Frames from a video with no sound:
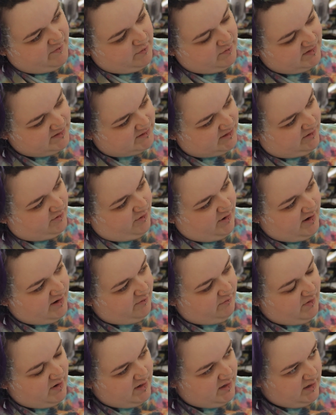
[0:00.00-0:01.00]
focused on
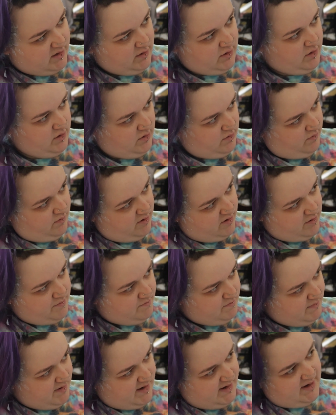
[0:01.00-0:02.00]
creative writing, you are
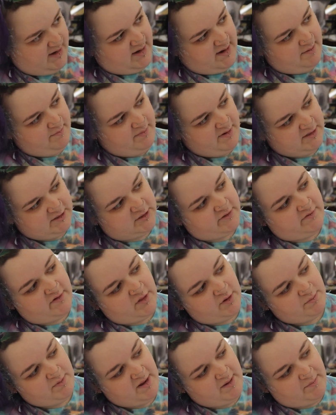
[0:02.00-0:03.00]
meeting a bunch of
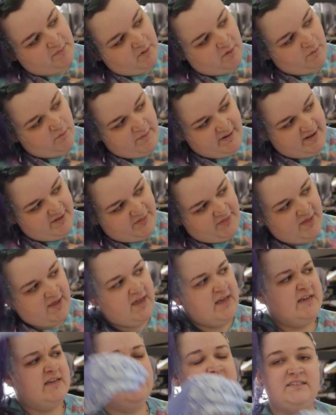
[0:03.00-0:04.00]
other people with
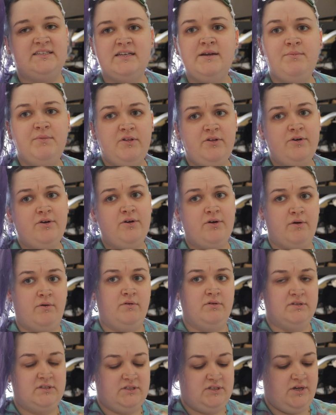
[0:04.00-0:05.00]
similar
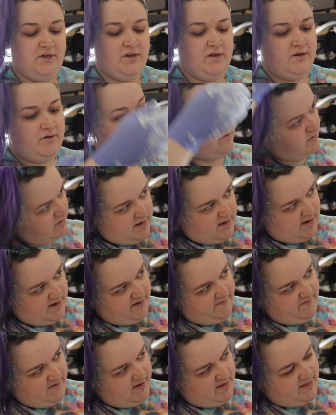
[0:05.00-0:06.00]
goals to you. And
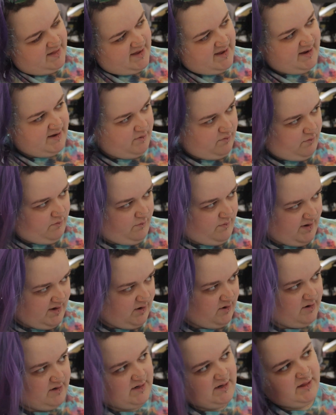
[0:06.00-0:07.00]
I feel like when
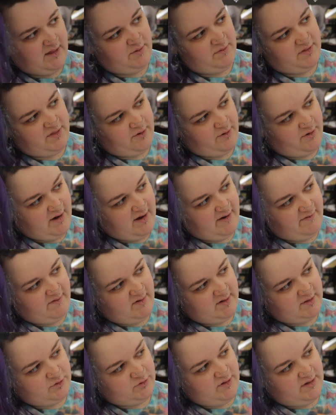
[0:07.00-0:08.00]
you're dealing with the creative
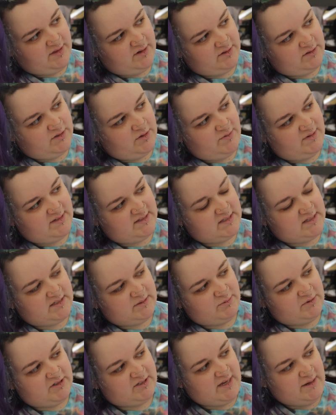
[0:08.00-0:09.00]
industry, there's always this
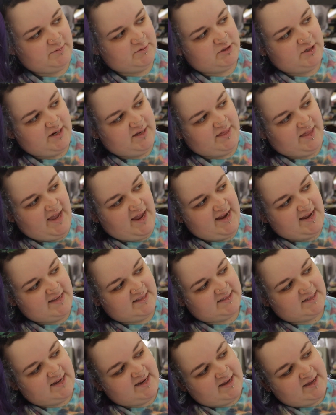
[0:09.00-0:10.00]
perception that
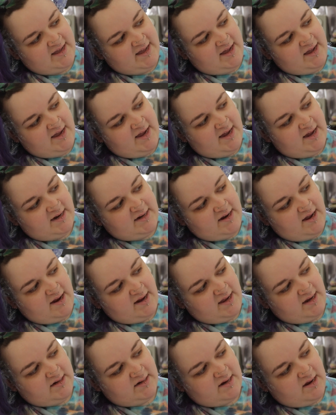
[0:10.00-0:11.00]
it's like a
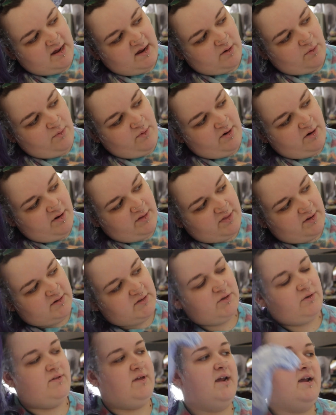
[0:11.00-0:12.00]
dog-eat-dog world.
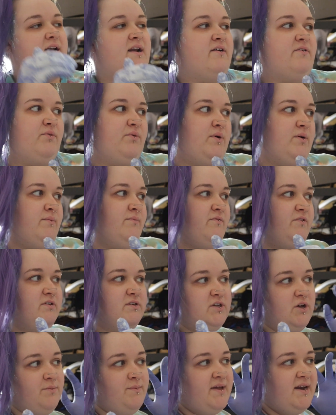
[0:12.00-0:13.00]
There's only enough room for
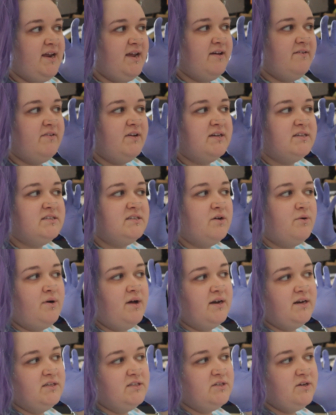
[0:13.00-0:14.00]
so many of us, so
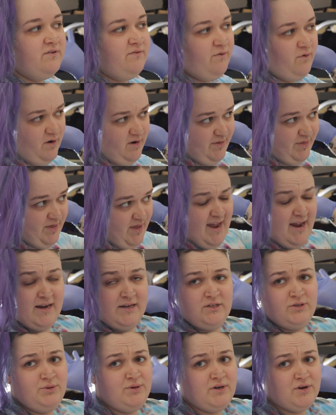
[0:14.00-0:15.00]
on and so forth.
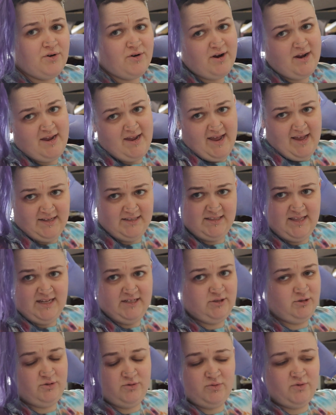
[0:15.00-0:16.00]
And to a degree, yes,
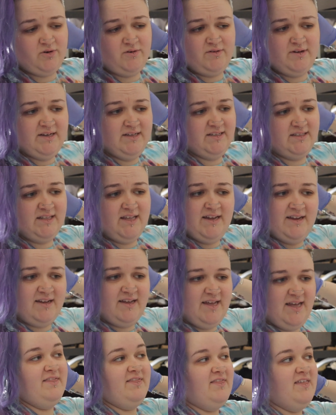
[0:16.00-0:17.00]
that's true, because
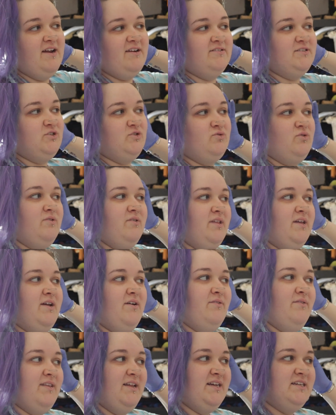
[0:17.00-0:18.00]
like there's truly
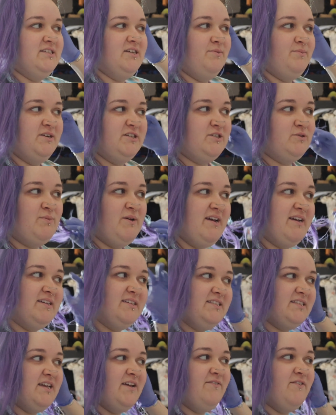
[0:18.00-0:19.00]
only so much
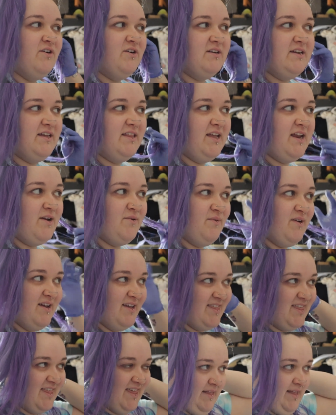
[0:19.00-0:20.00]
space if you're dealing with